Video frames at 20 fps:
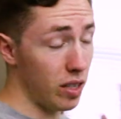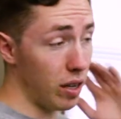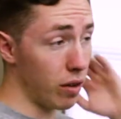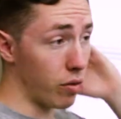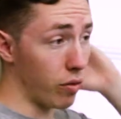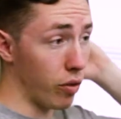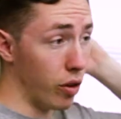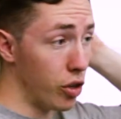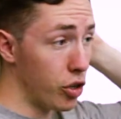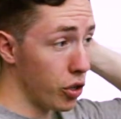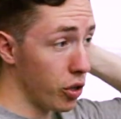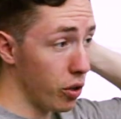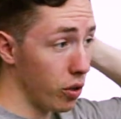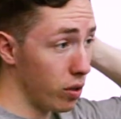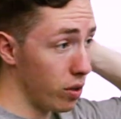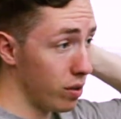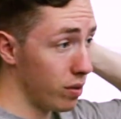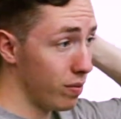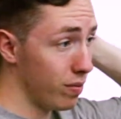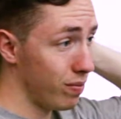the
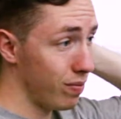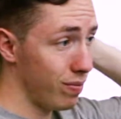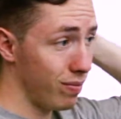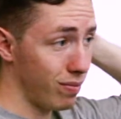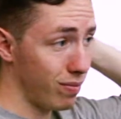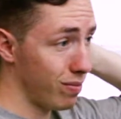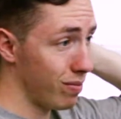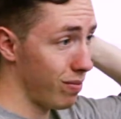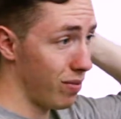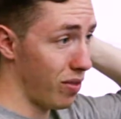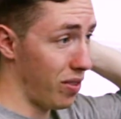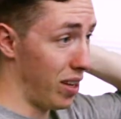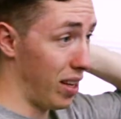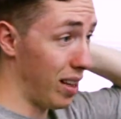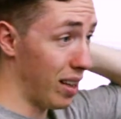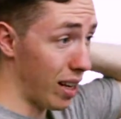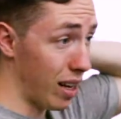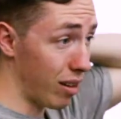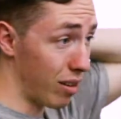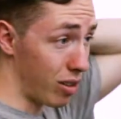original
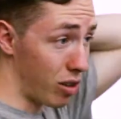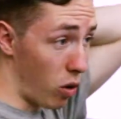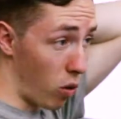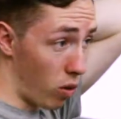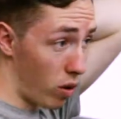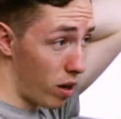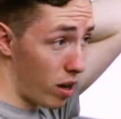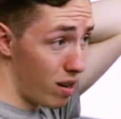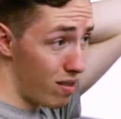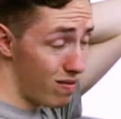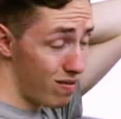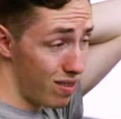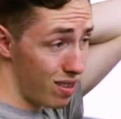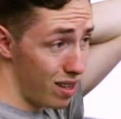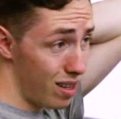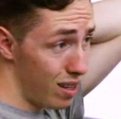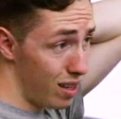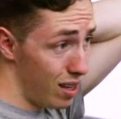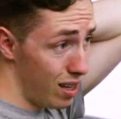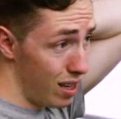thing that I recorded.
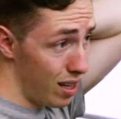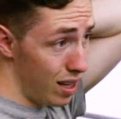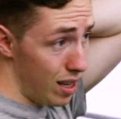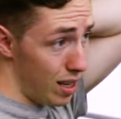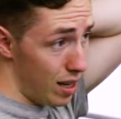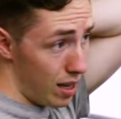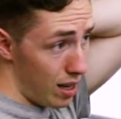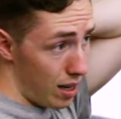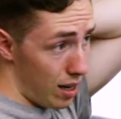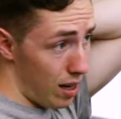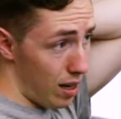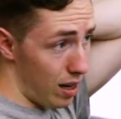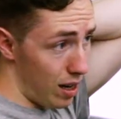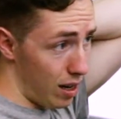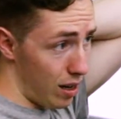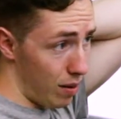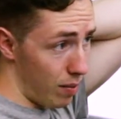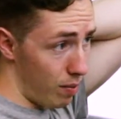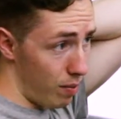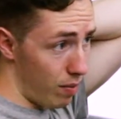
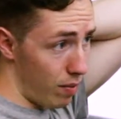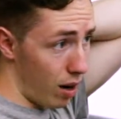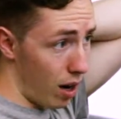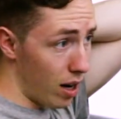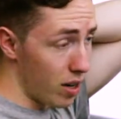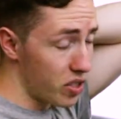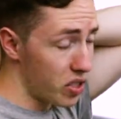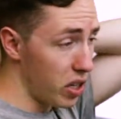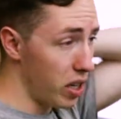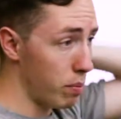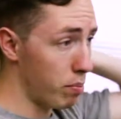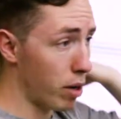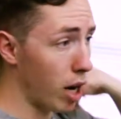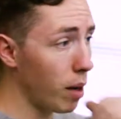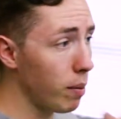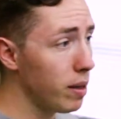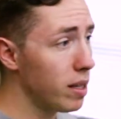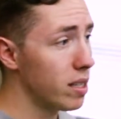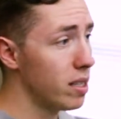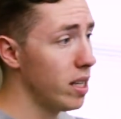Honestly, it
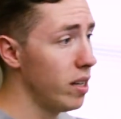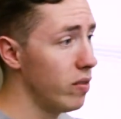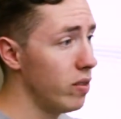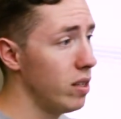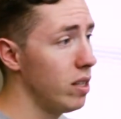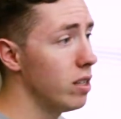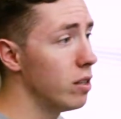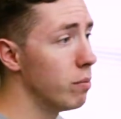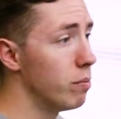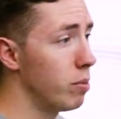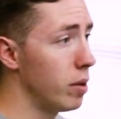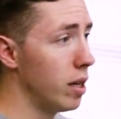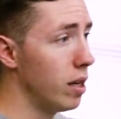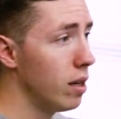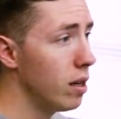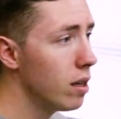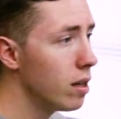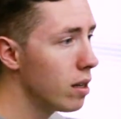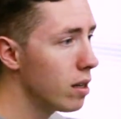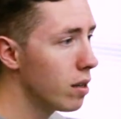probably doesn't even need to
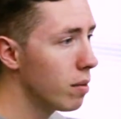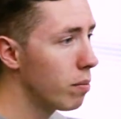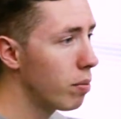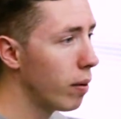be in the